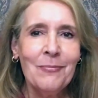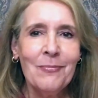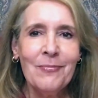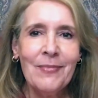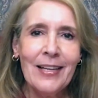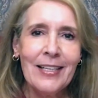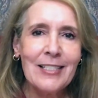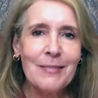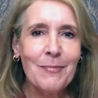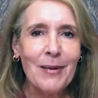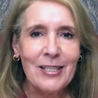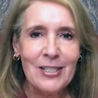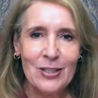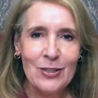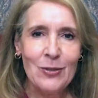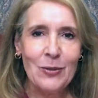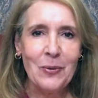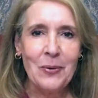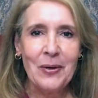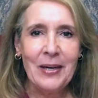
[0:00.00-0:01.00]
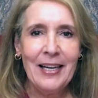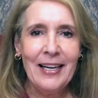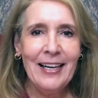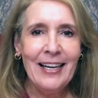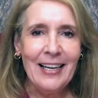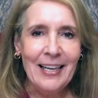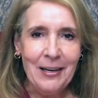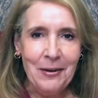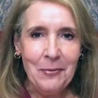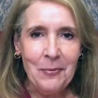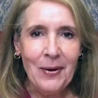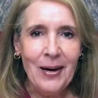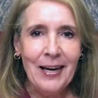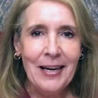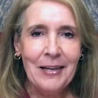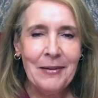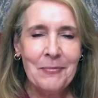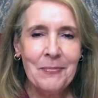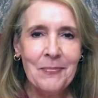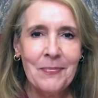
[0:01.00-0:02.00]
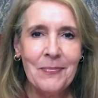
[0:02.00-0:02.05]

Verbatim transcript: That's my story anyway.